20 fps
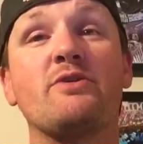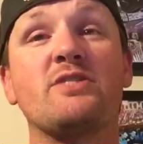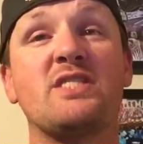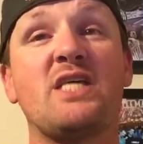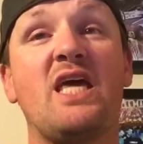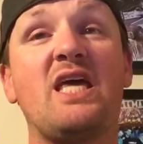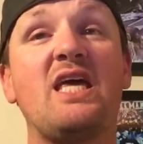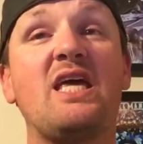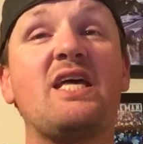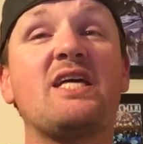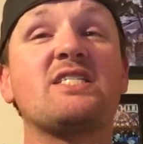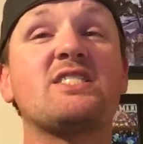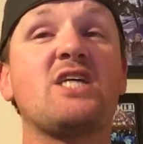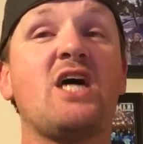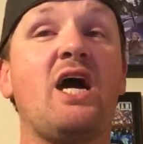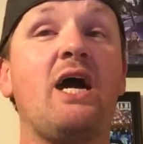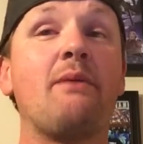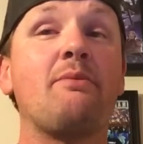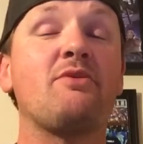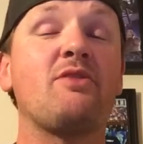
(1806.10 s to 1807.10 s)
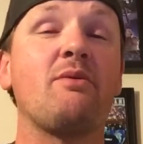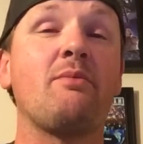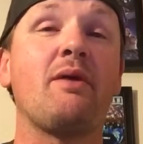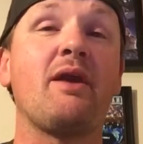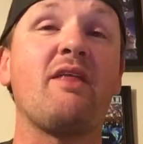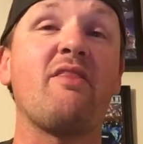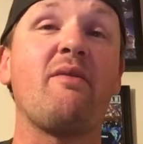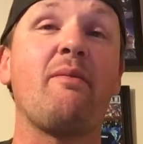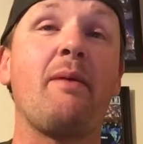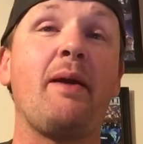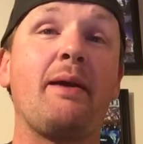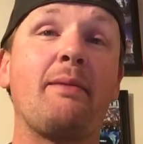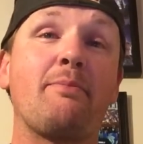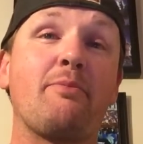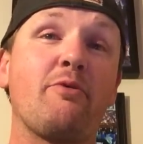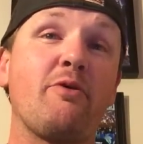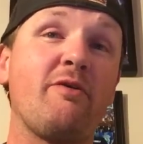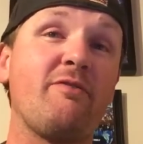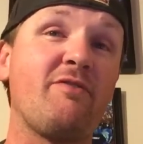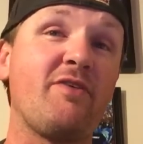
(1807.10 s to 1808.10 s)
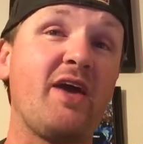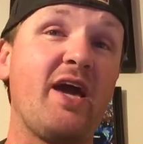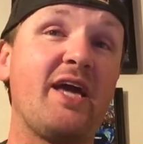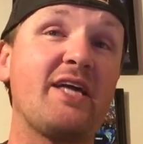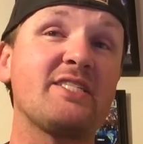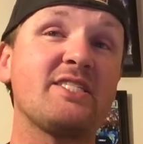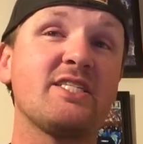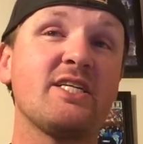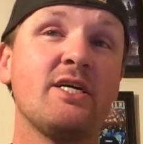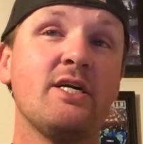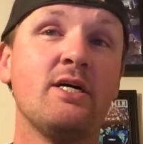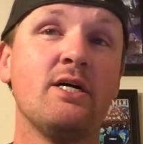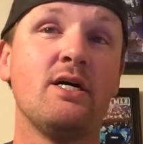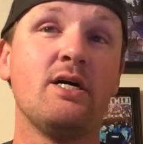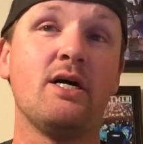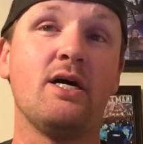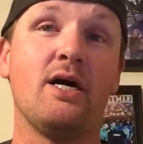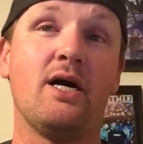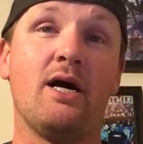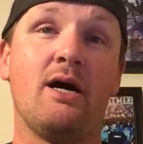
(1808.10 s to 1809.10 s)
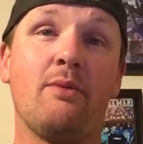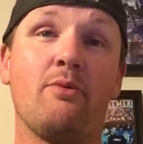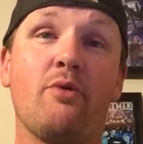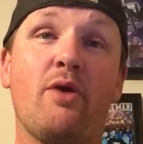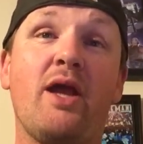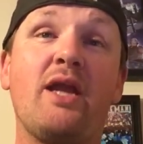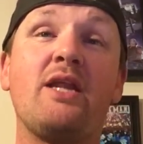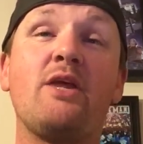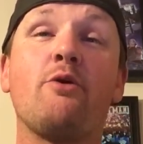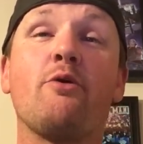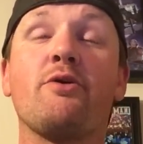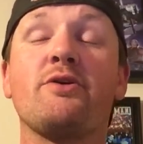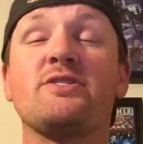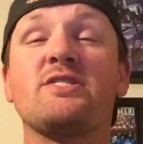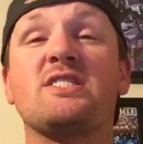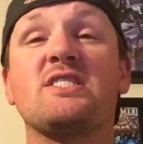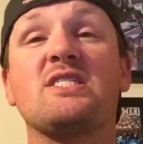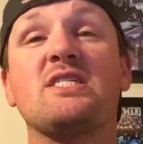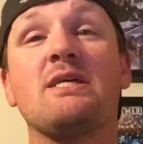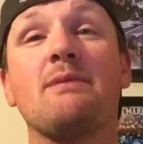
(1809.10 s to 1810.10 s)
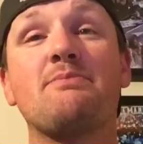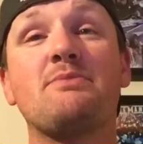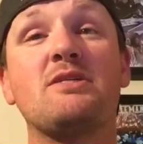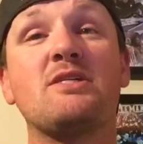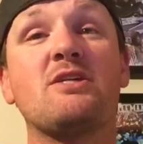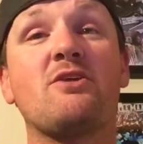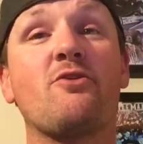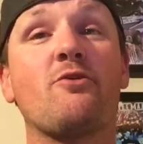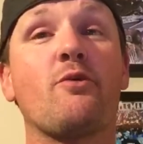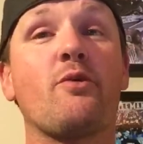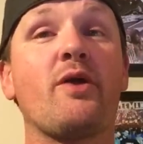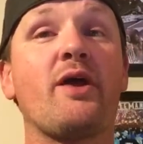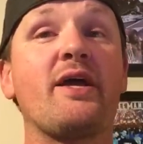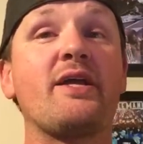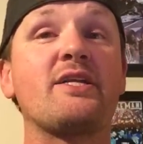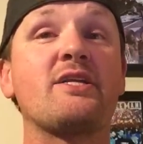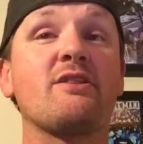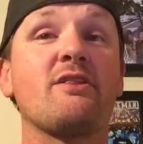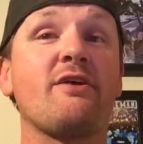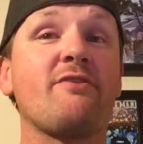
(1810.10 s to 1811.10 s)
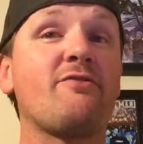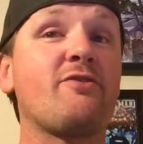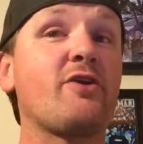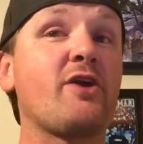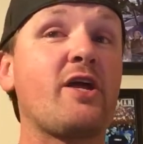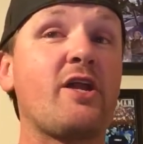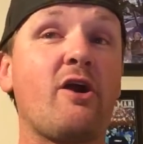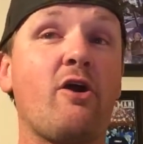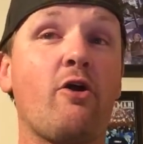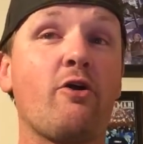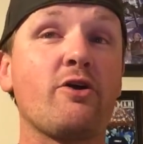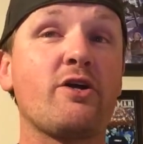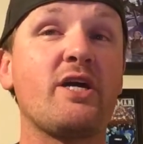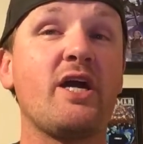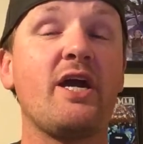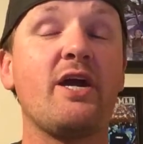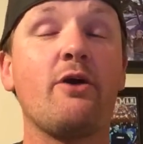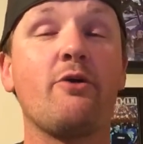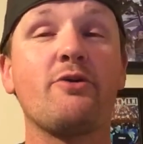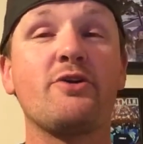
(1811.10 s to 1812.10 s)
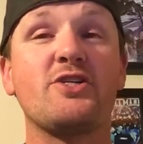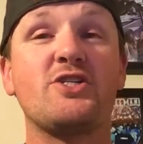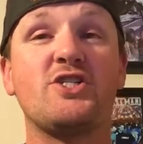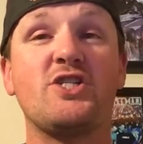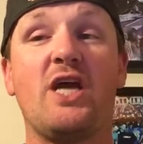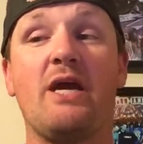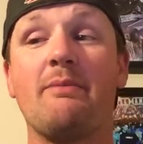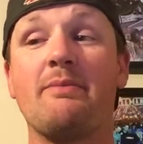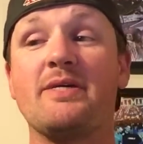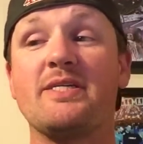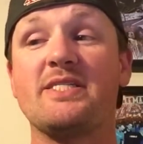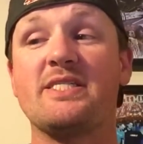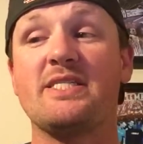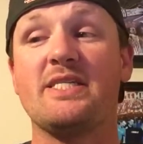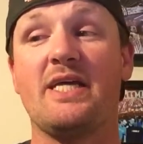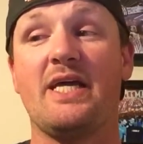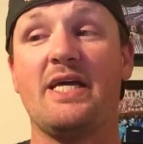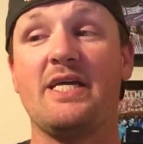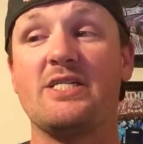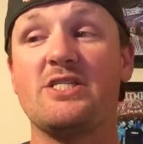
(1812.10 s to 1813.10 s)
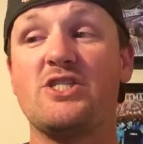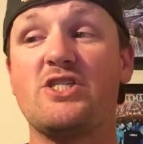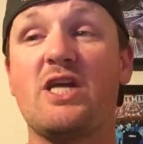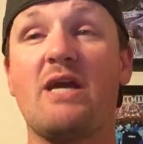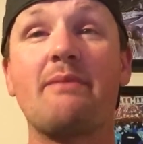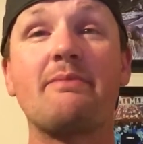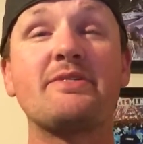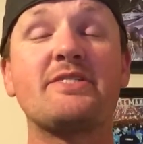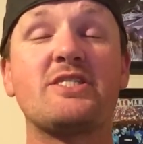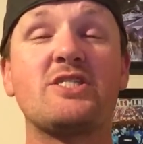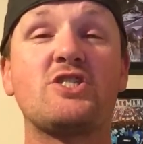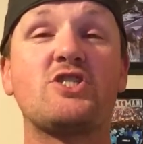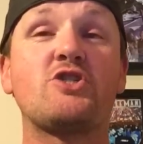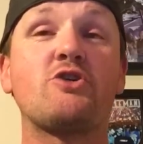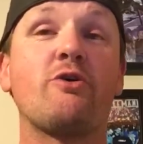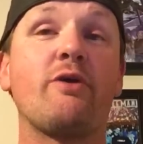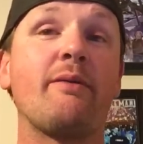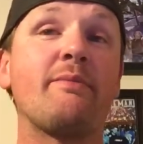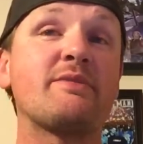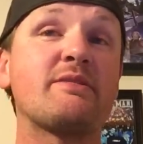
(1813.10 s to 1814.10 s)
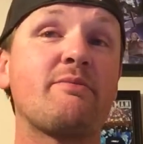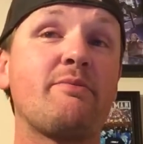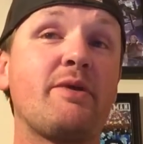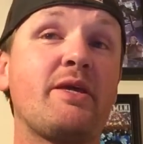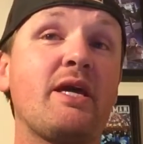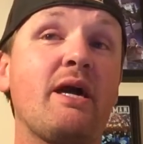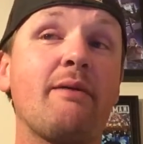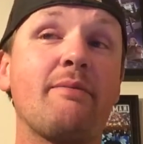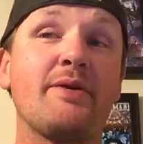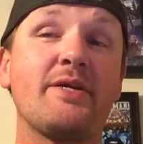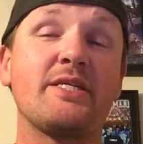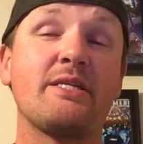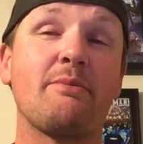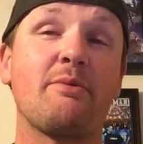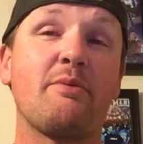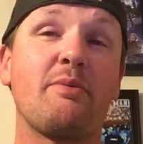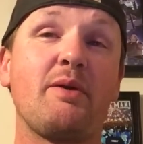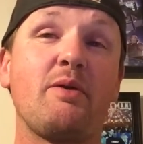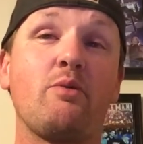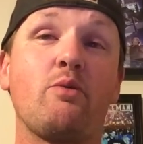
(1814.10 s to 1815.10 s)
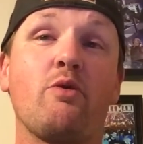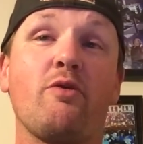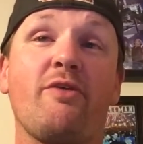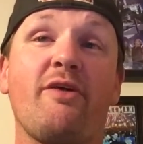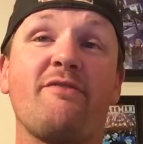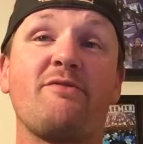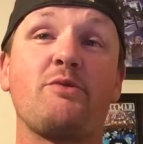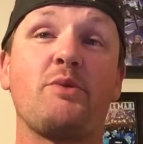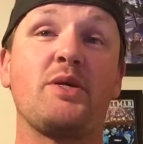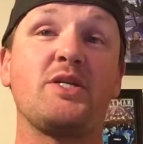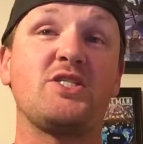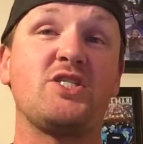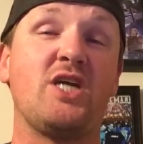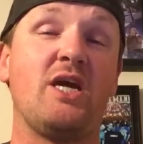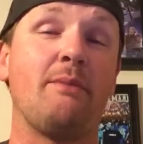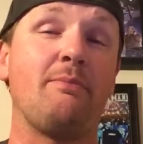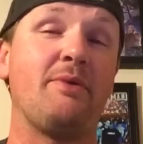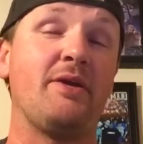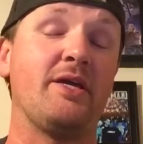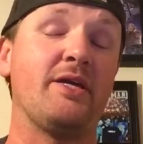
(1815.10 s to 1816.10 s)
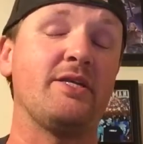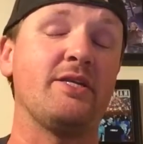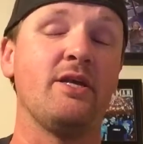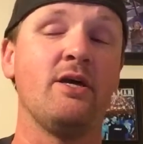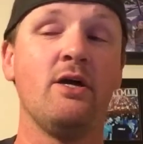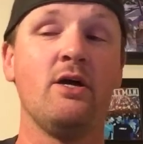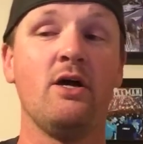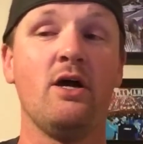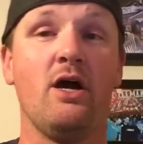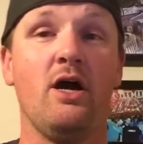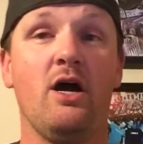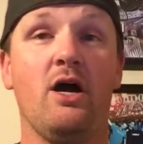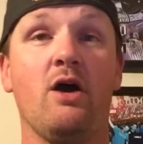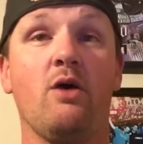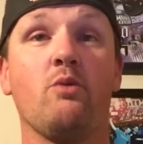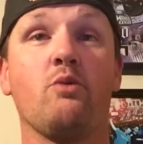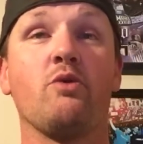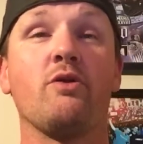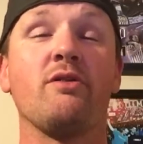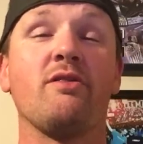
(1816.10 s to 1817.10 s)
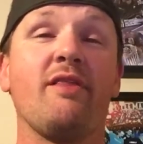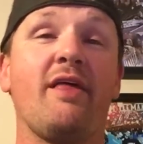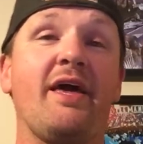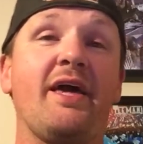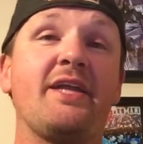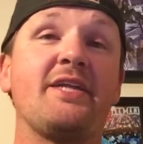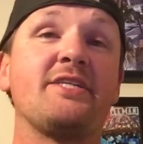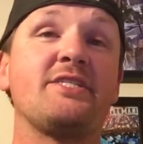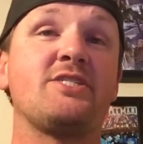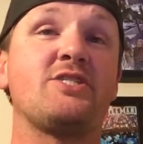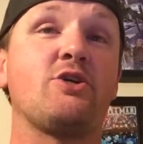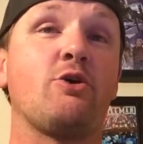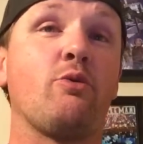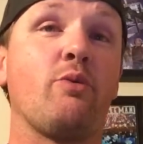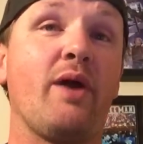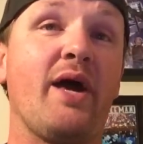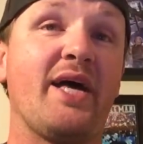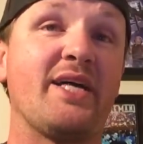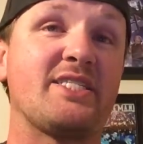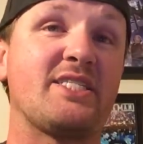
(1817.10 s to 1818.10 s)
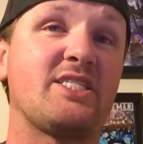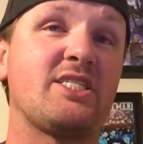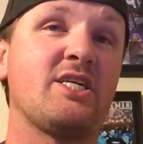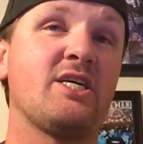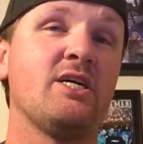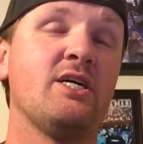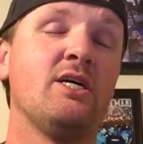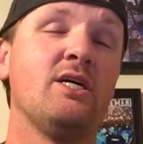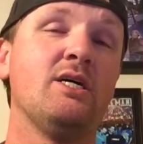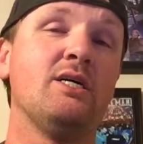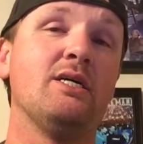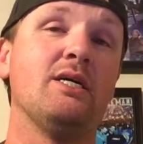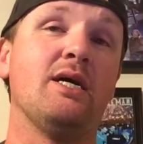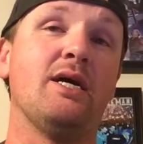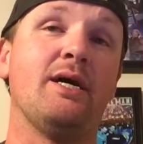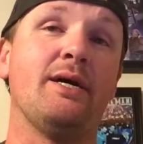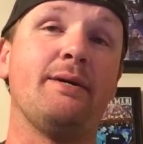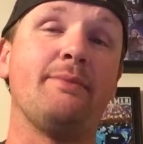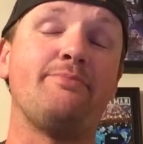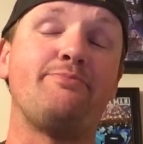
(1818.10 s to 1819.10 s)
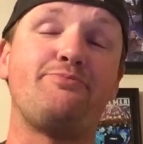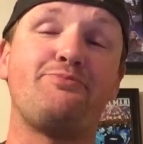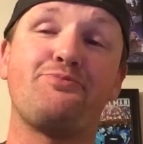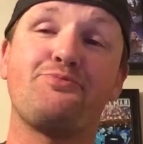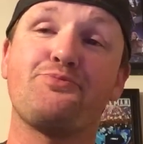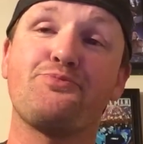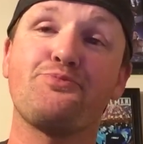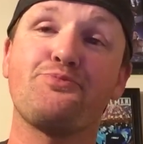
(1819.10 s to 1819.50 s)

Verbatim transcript: was taking his time with the Money in the Bank briefcase, um, Randy Orton slipped into the ring, delivering an RKO to Sheamus, and Sheamus' dreams of becoming WWE World Heavyweight Champion uh, were laid to rest. Um,